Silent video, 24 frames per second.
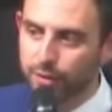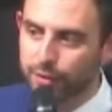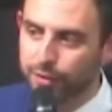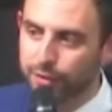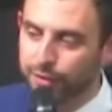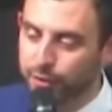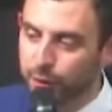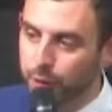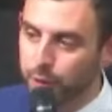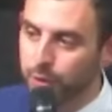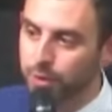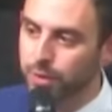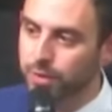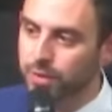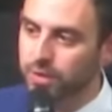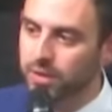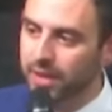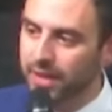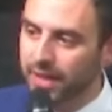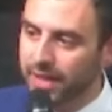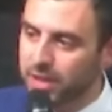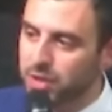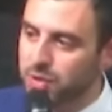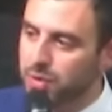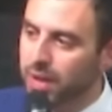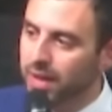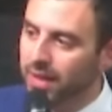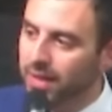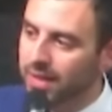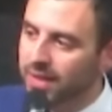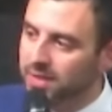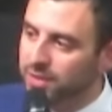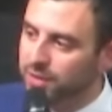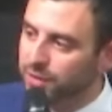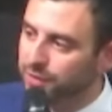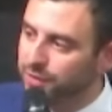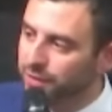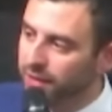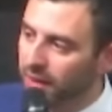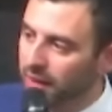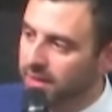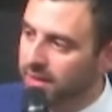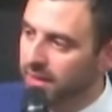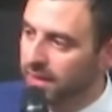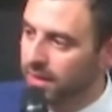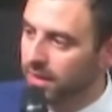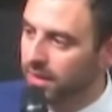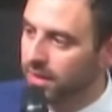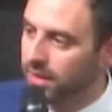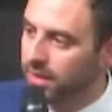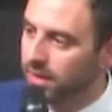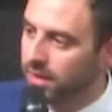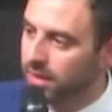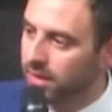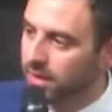Food, Israel is flooding